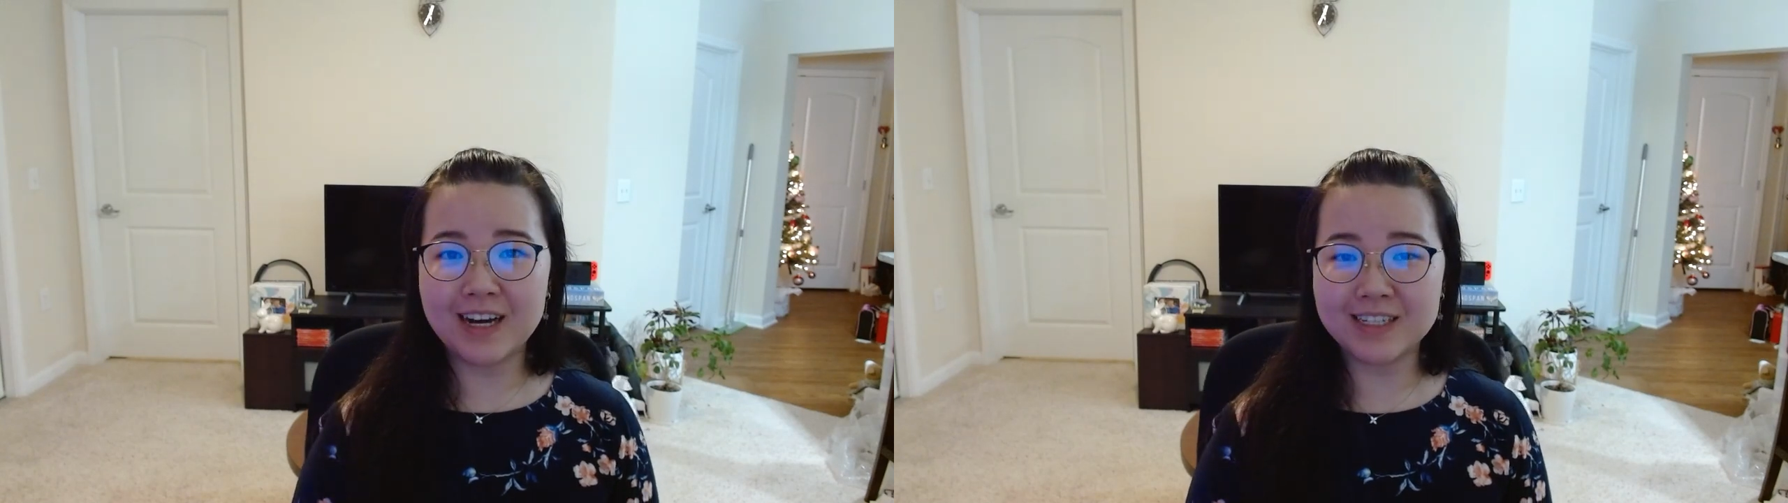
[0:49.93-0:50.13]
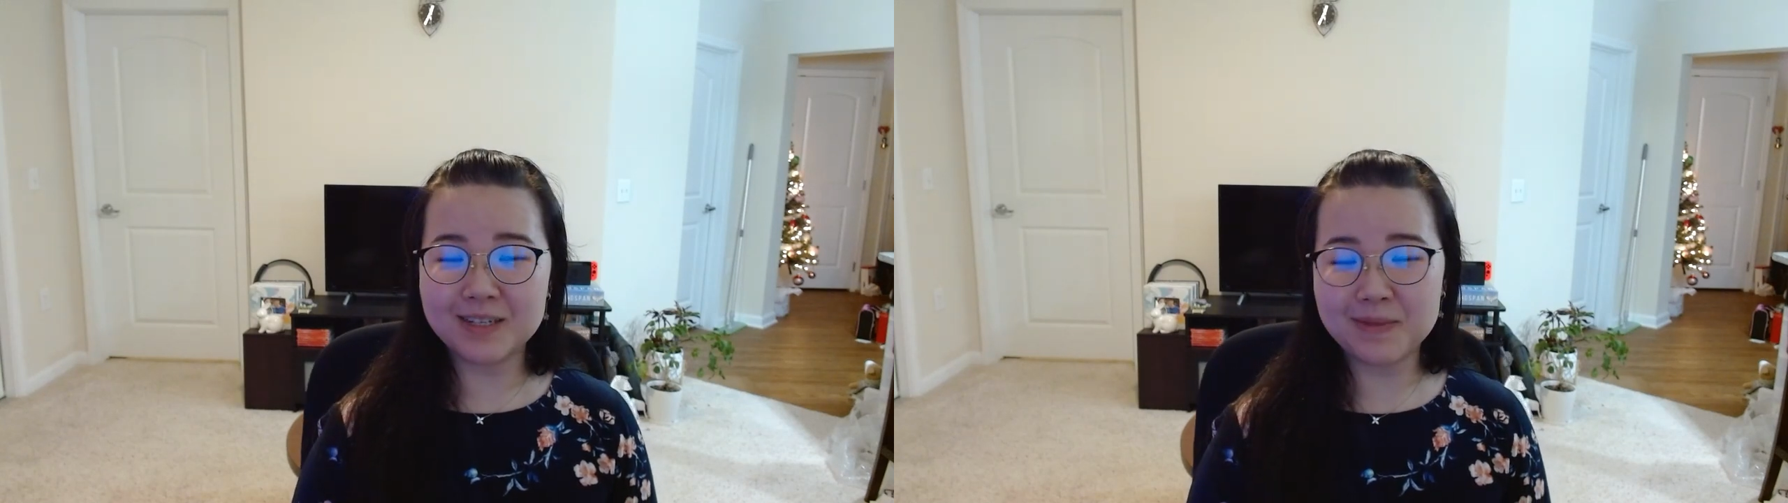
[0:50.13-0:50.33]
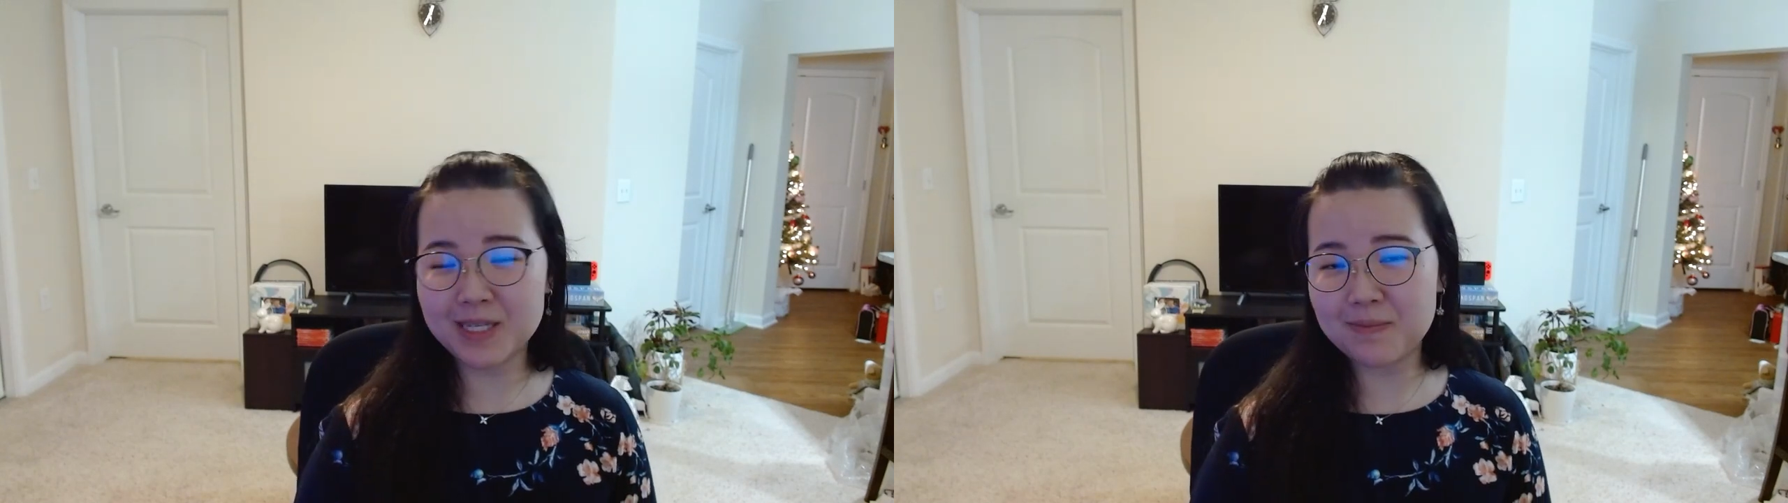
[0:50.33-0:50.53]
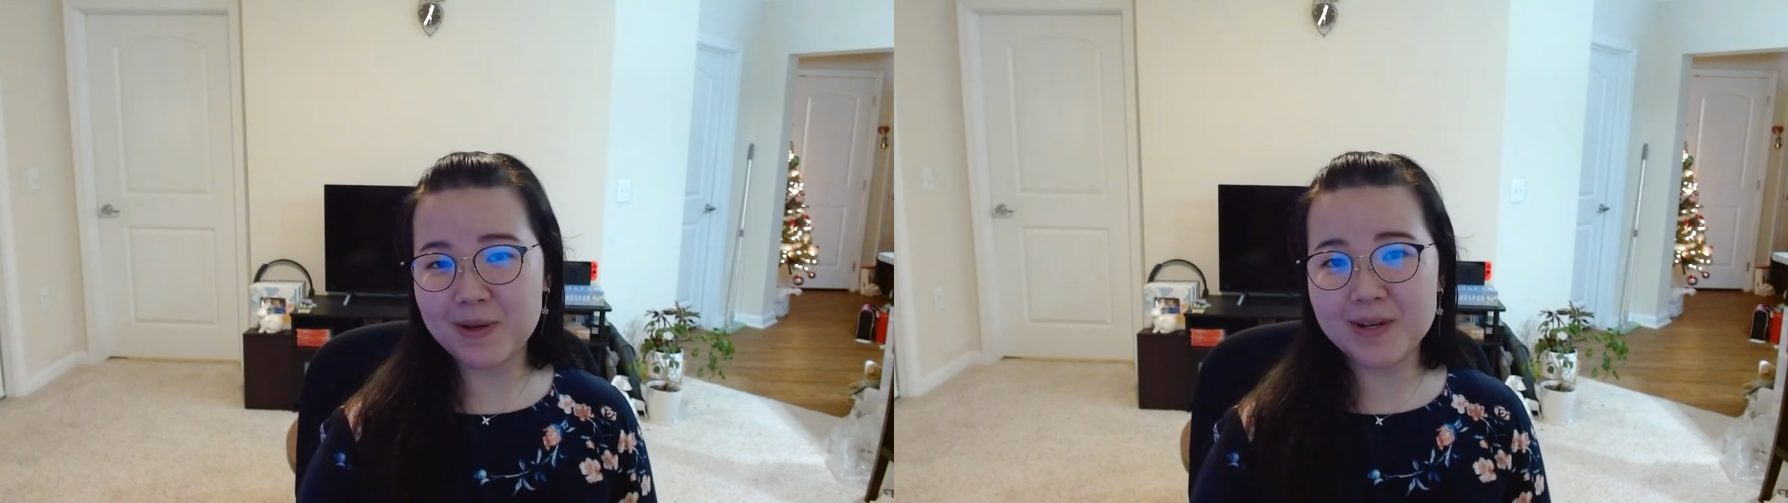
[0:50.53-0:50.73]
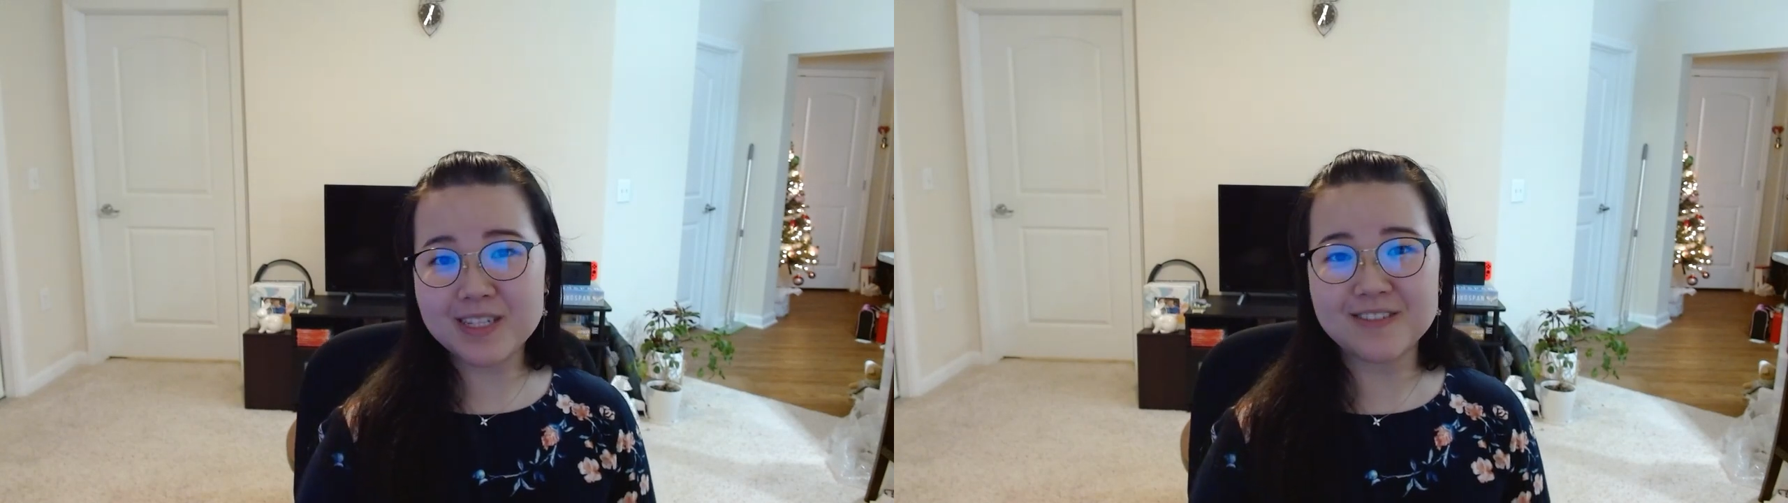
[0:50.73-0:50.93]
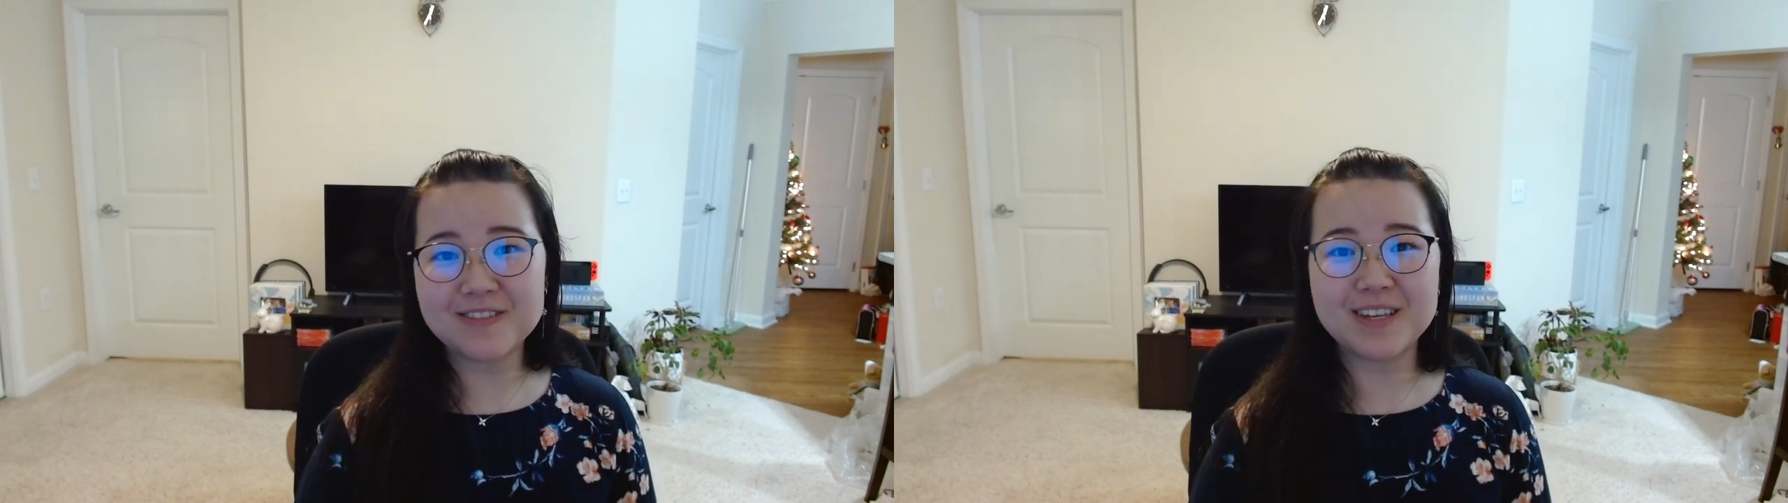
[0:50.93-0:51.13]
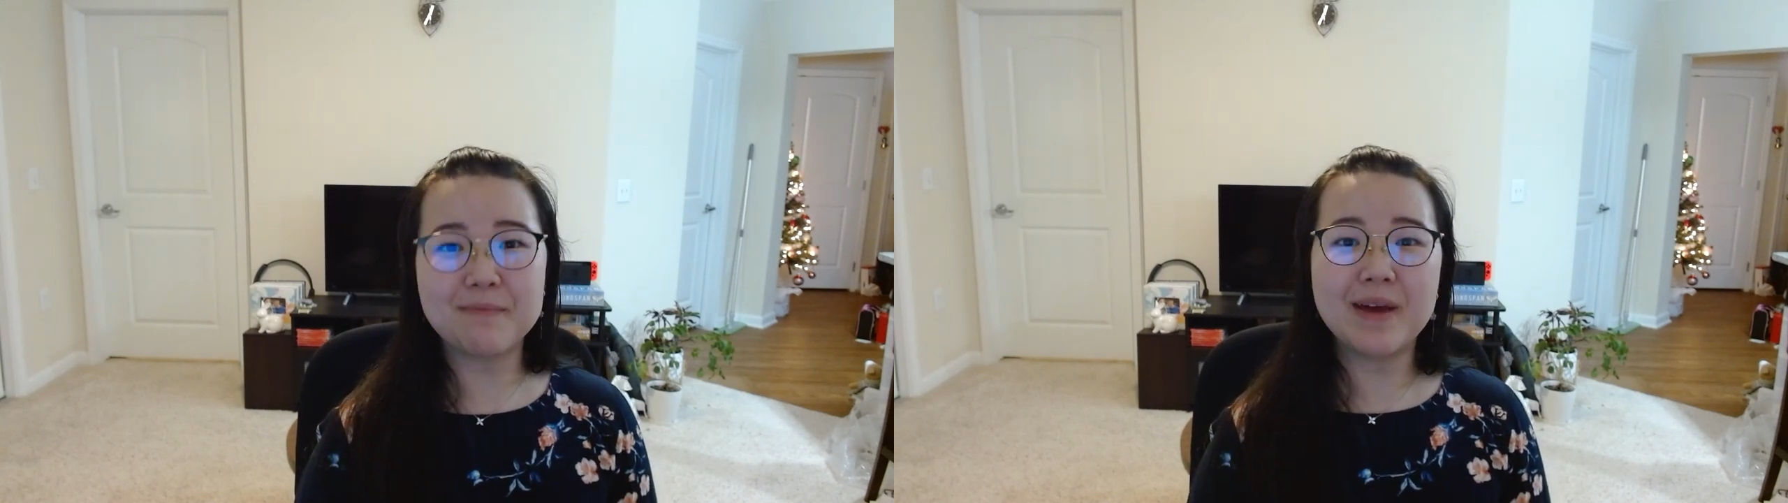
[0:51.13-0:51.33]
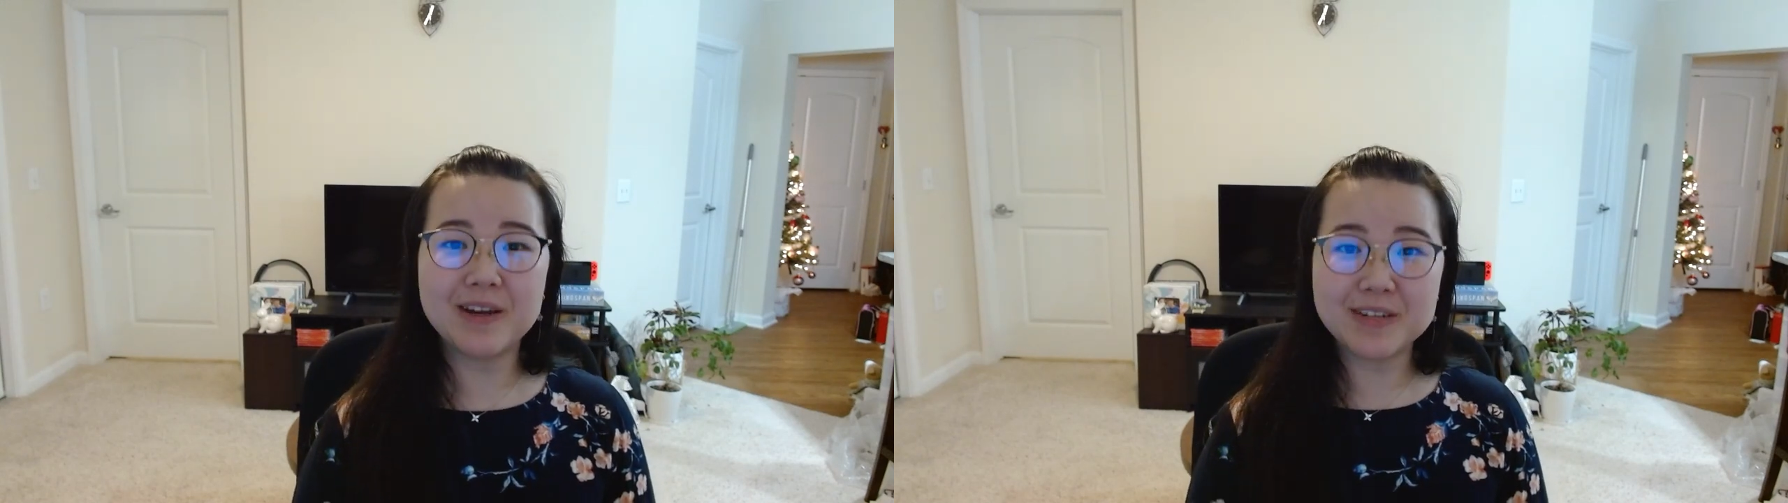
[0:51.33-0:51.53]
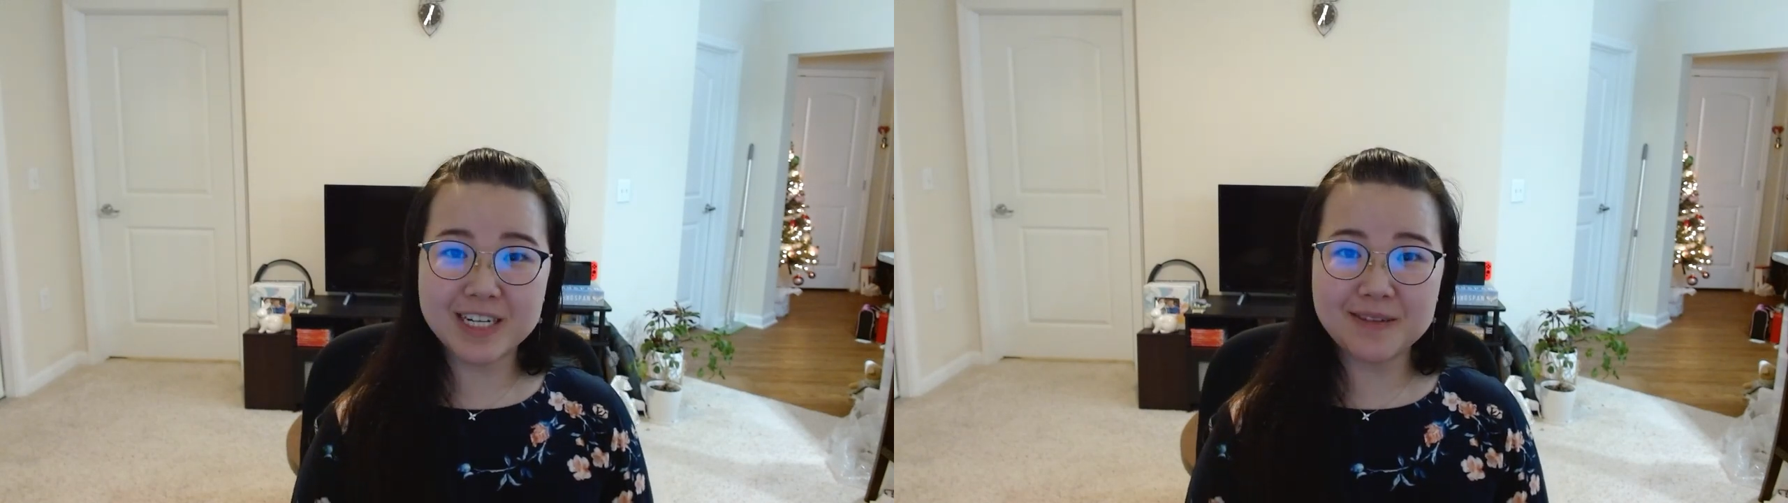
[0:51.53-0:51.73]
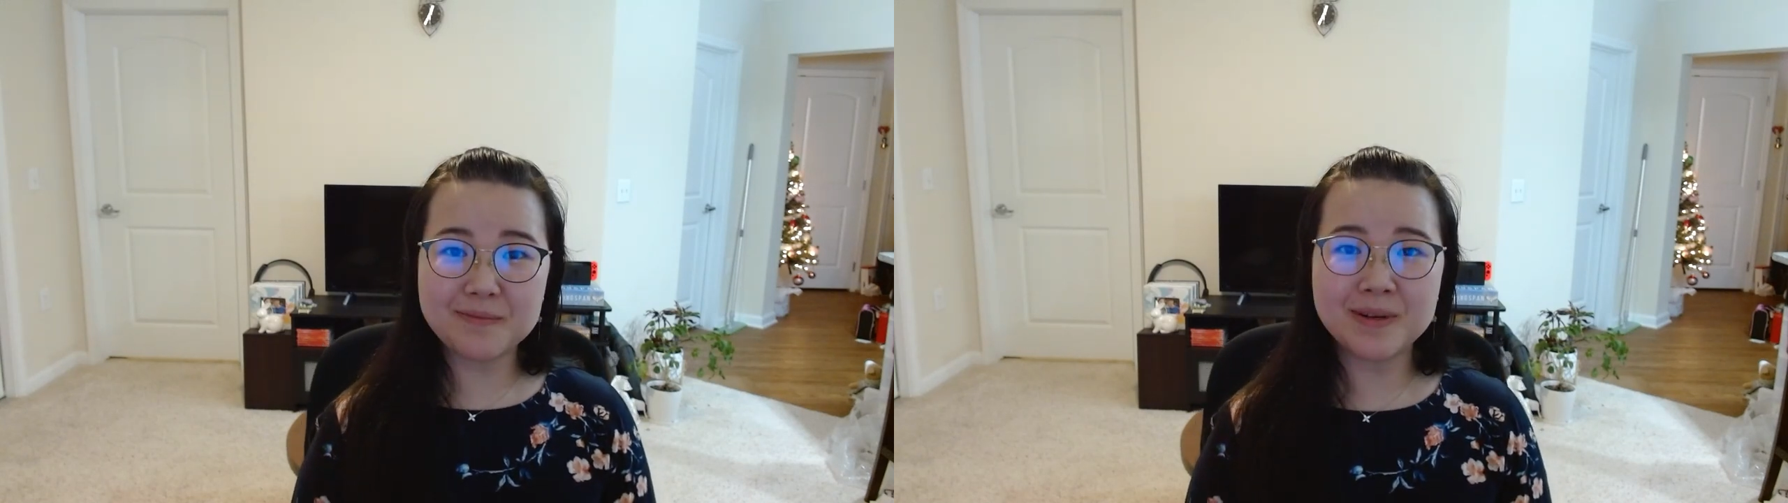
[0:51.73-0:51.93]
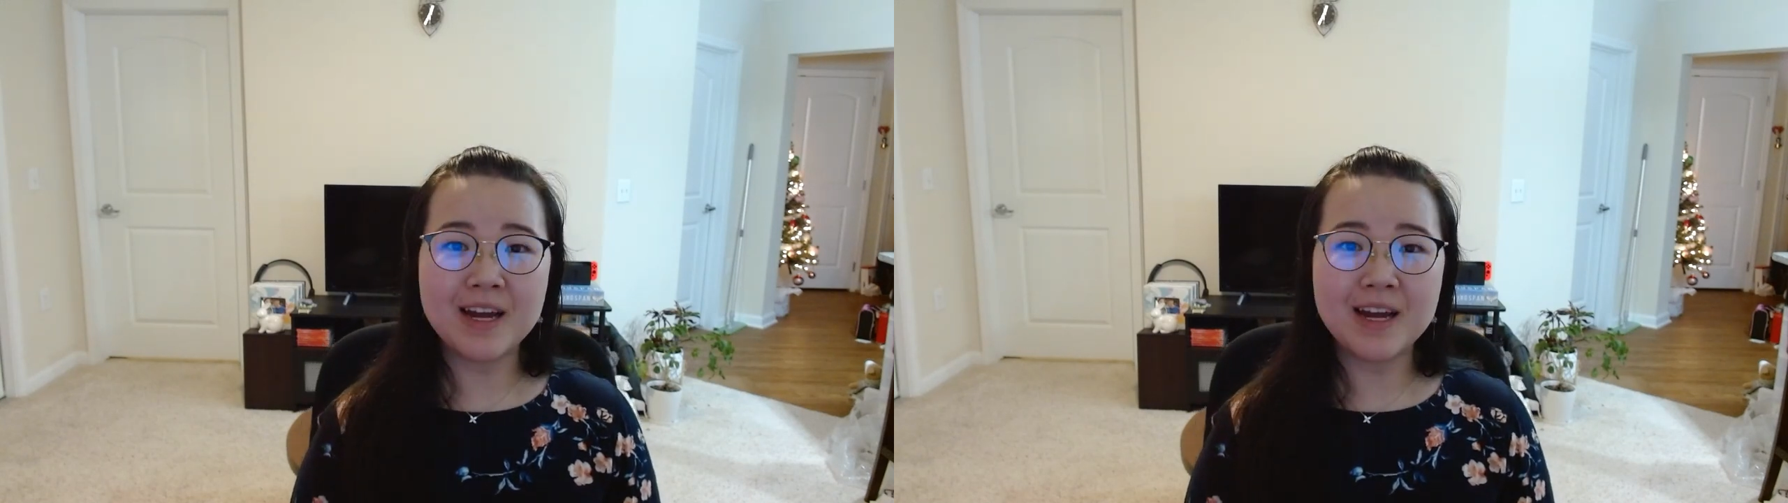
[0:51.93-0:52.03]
some experience using MailChimp